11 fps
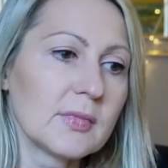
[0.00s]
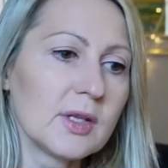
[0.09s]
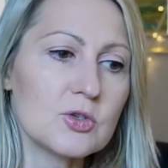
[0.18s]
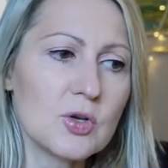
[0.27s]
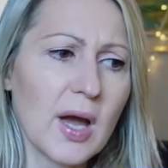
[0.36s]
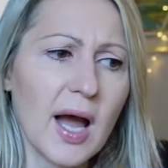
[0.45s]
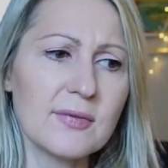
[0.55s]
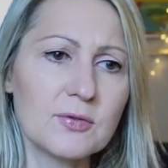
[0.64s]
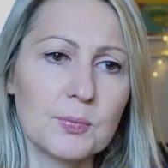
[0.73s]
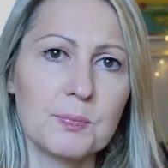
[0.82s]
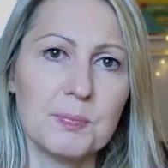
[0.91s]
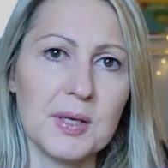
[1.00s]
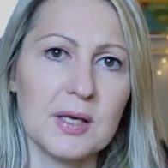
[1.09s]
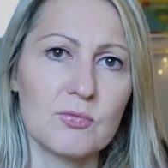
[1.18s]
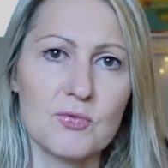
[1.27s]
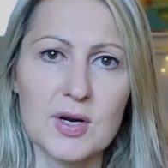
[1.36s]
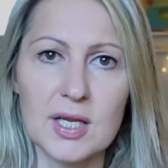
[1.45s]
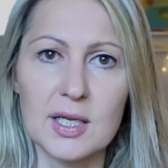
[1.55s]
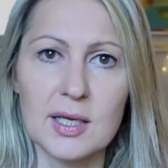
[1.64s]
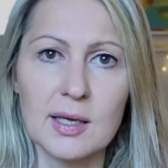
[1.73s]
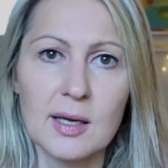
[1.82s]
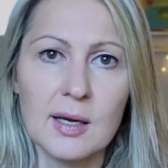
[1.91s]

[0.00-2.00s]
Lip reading: So I have to be really